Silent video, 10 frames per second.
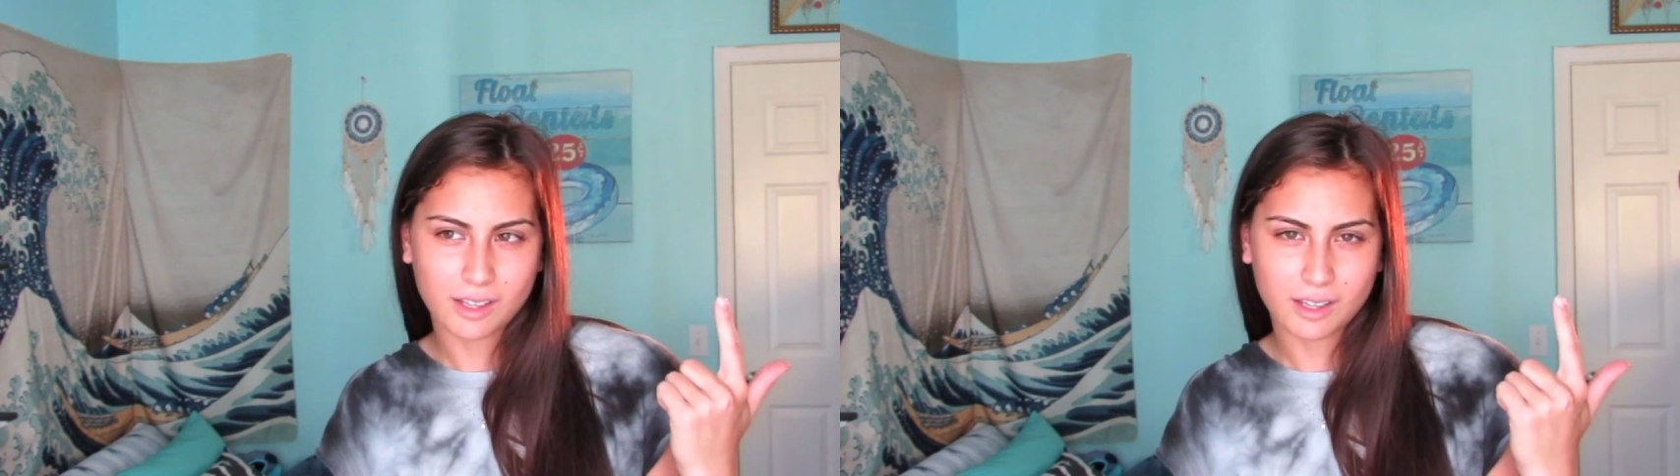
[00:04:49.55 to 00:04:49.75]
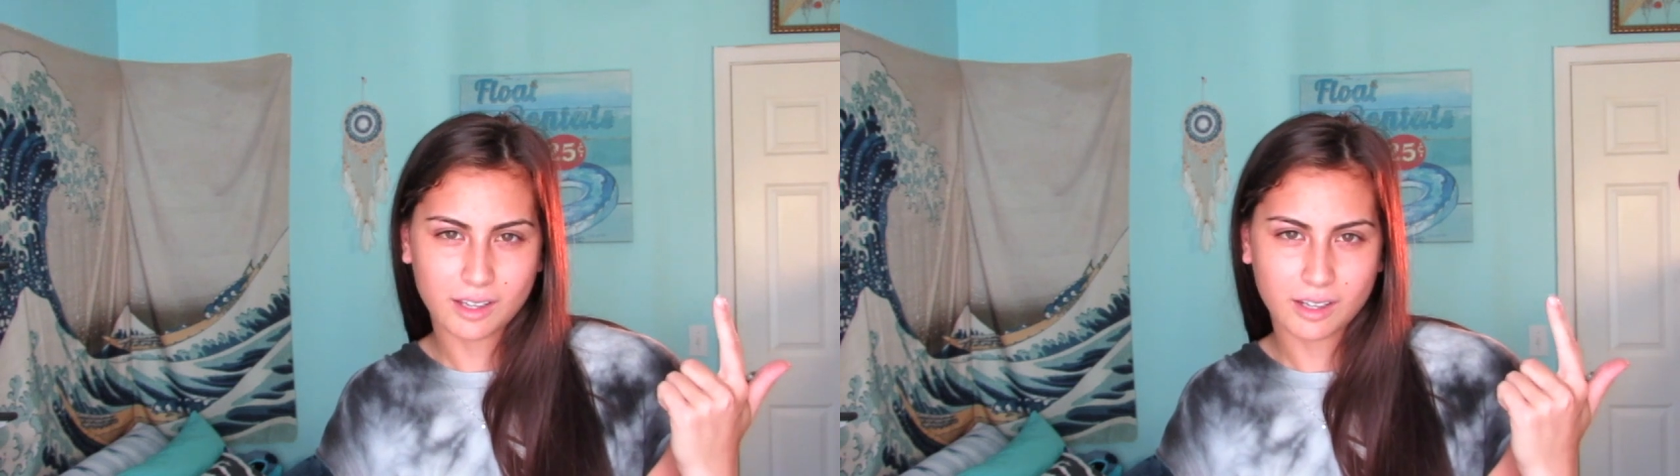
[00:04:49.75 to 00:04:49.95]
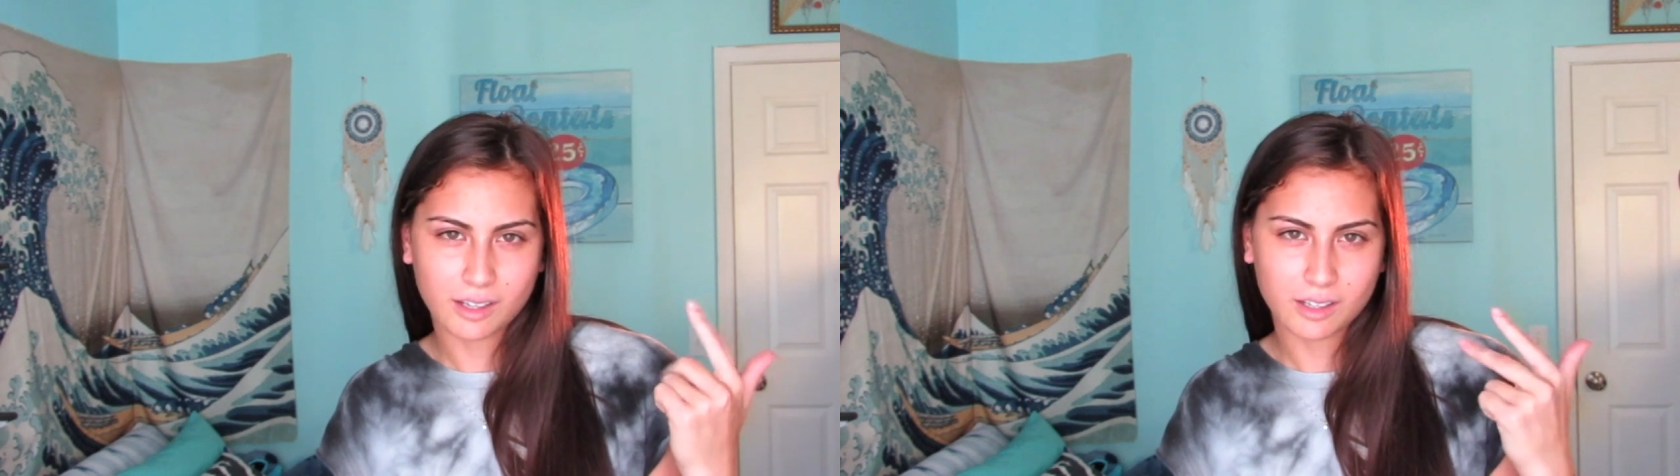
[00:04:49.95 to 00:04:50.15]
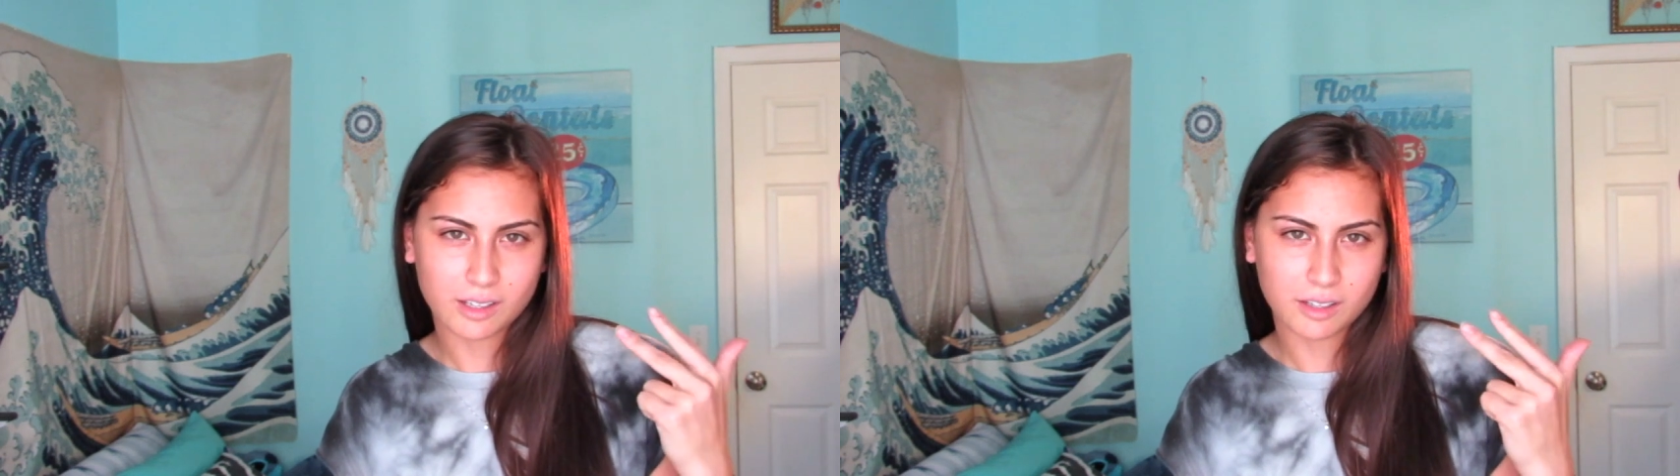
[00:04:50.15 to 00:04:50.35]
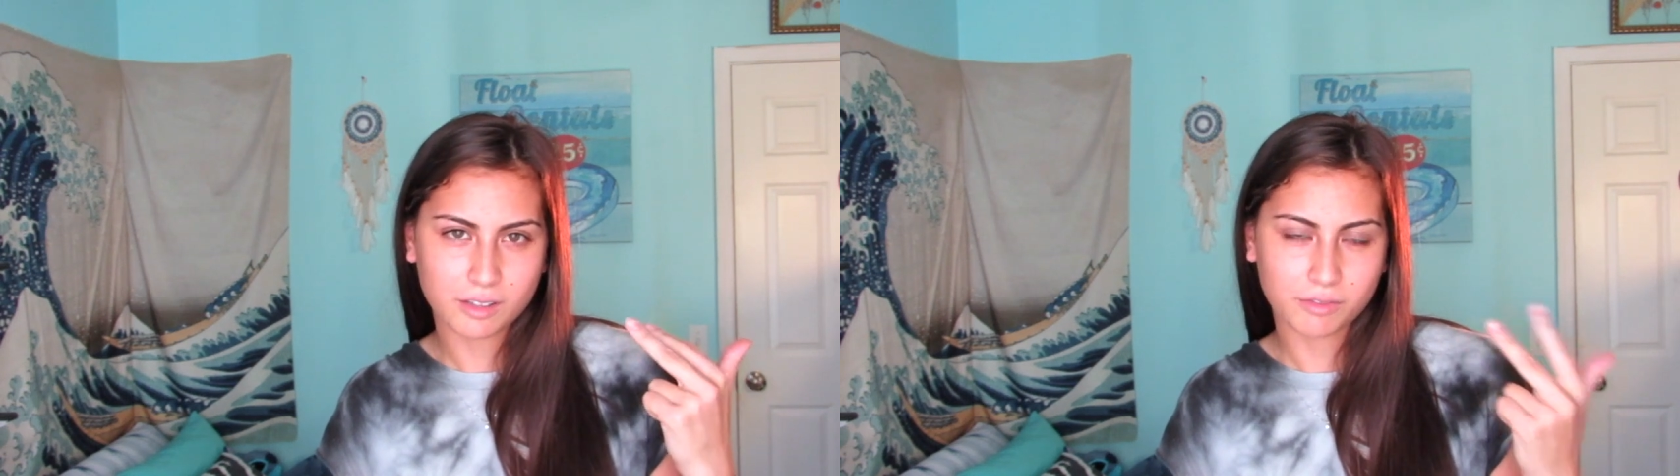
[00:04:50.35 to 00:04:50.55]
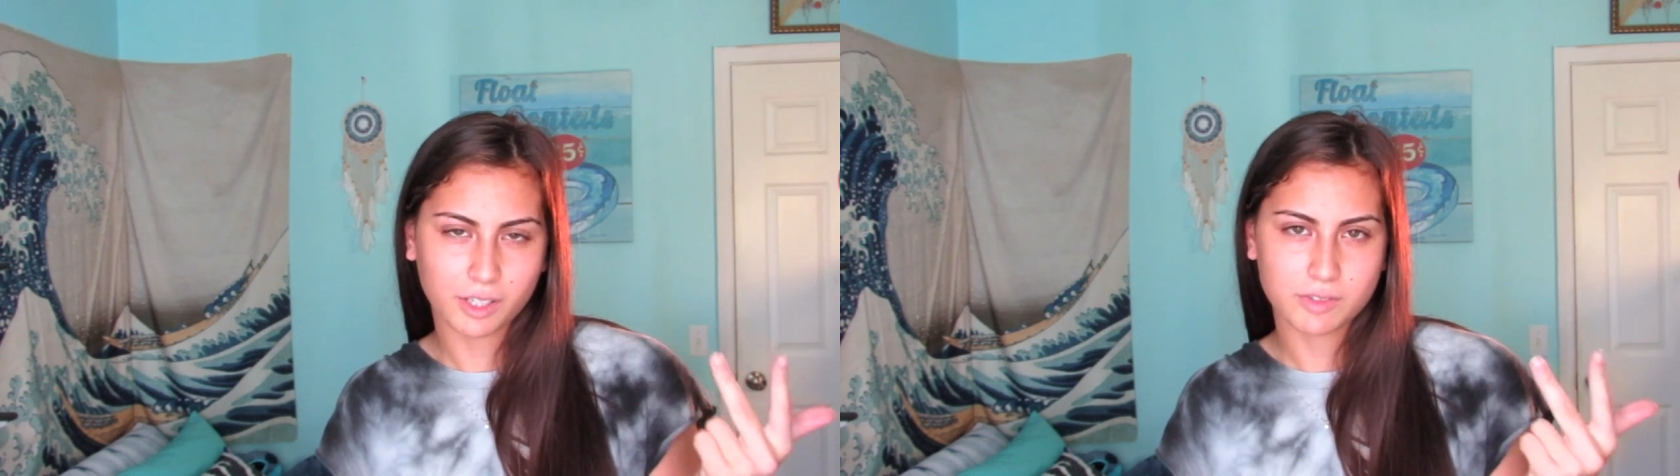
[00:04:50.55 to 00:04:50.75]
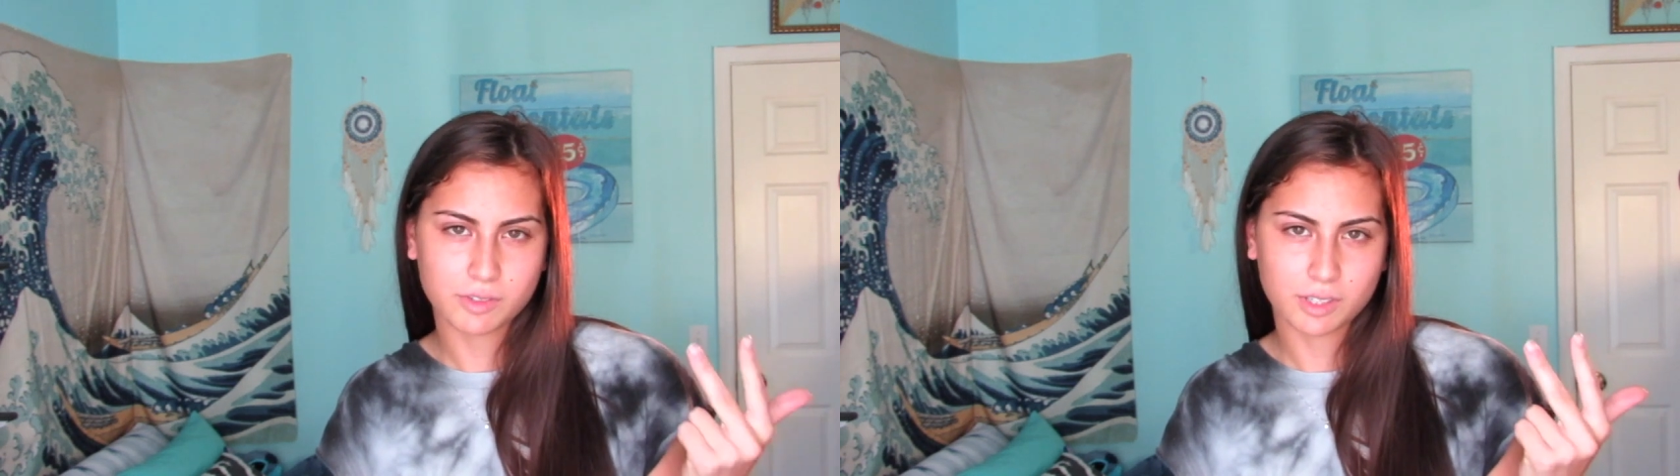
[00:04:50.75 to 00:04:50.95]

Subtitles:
and the flex fuel